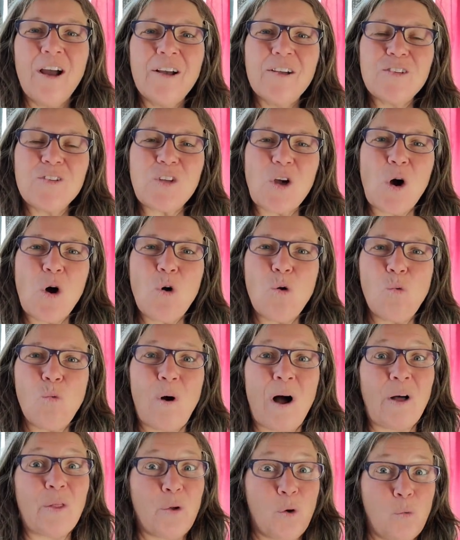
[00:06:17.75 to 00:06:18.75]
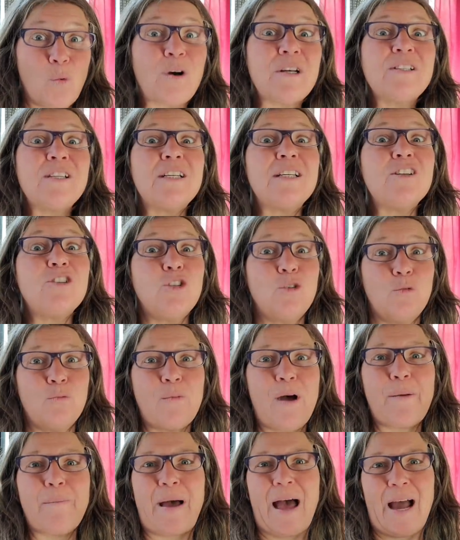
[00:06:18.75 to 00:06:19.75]
So while there was an issue with
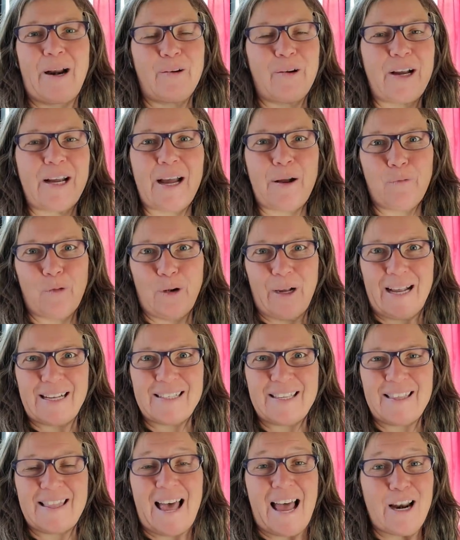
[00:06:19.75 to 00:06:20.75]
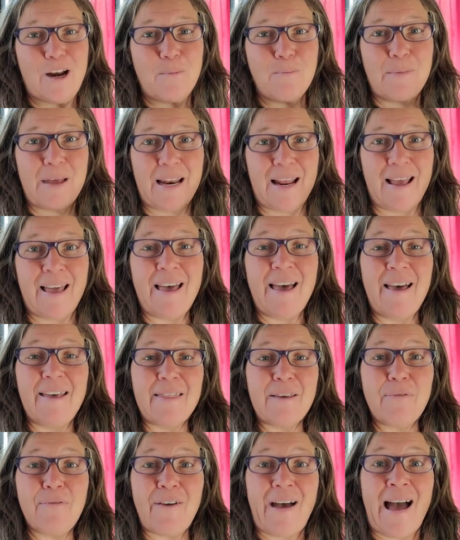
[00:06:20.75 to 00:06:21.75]
my battery, and we'll get to that in a minute,
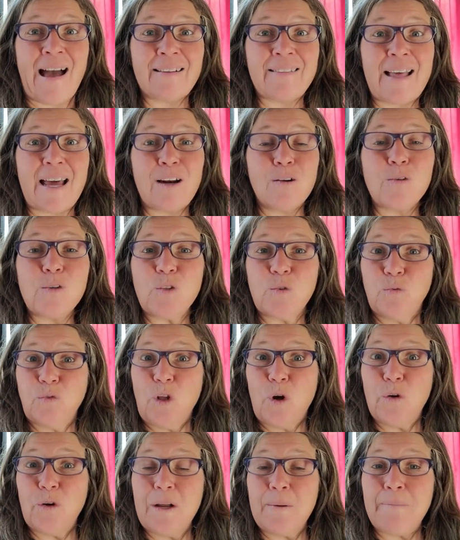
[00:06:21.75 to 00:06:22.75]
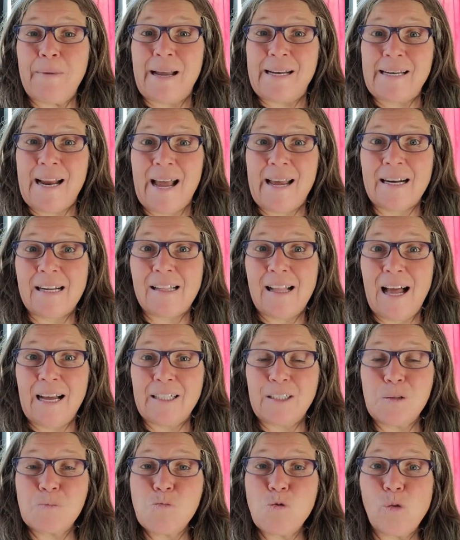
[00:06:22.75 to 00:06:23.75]
the fact that it was floating by nine
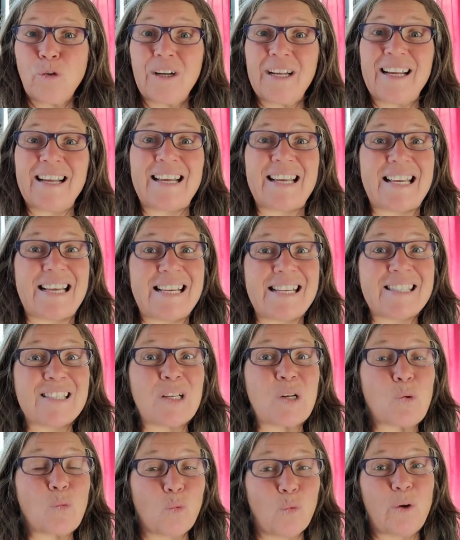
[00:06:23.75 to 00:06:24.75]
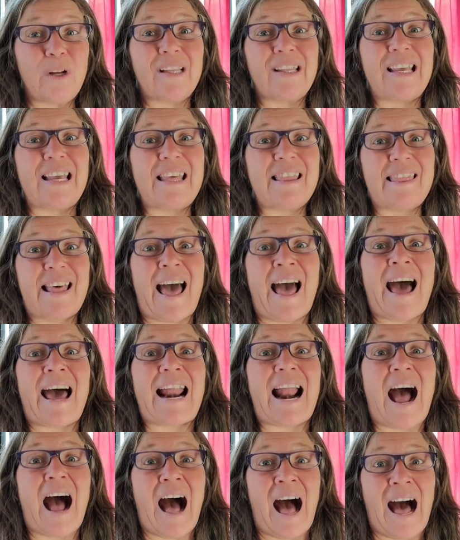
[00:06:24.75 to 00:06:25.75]
o'clock in the morning isn't really that
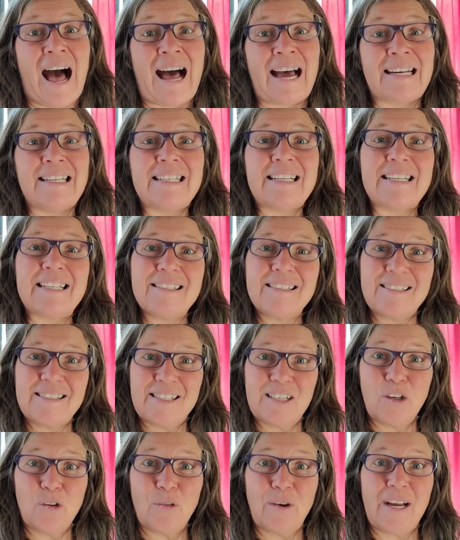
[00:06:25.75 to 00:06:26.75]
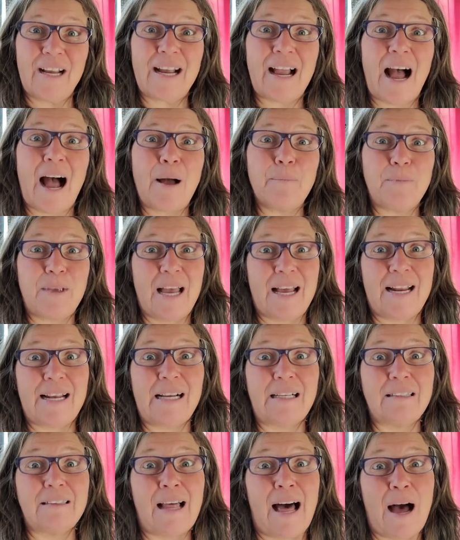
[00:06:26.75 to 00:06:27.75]
odd, considering I'm getting
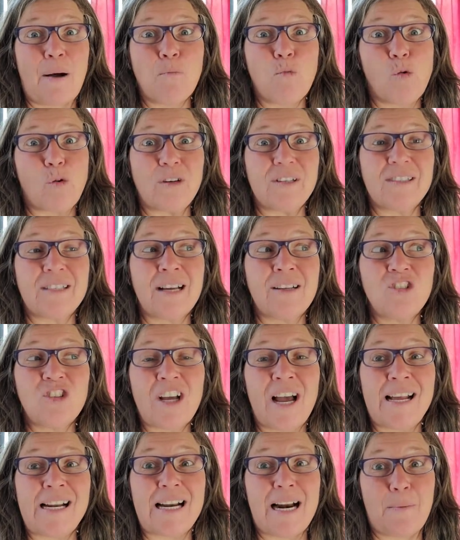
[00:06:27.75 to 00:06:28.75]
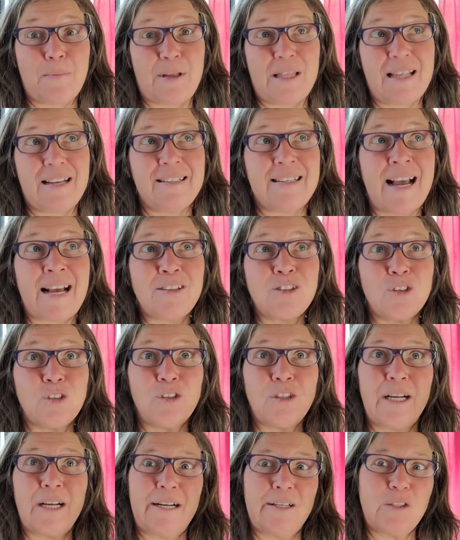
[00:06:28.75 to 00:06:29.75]
a lot more sunshine and I'm in the
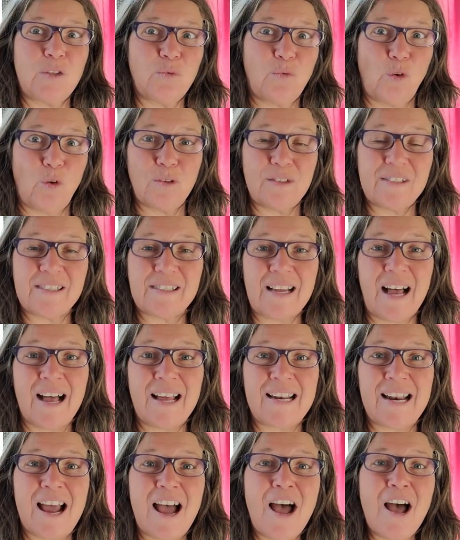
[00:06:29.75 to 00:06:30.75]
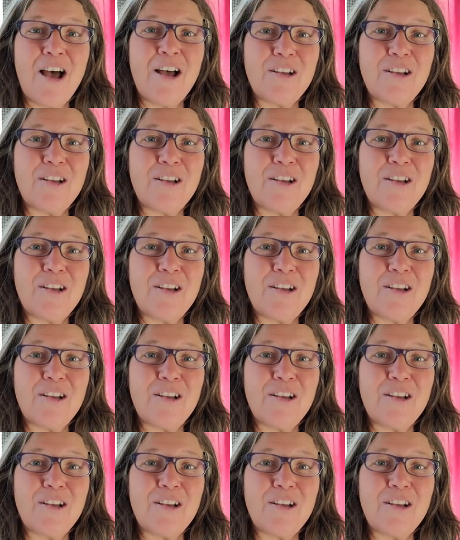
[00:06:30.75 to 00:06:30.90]
desert and it's full sun.